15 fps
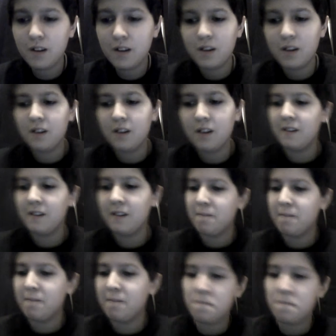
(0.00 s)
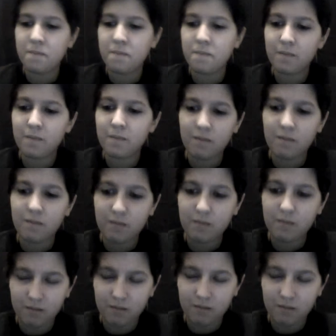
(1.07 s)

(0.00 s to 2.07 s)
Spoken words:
No one is speaking in this clip.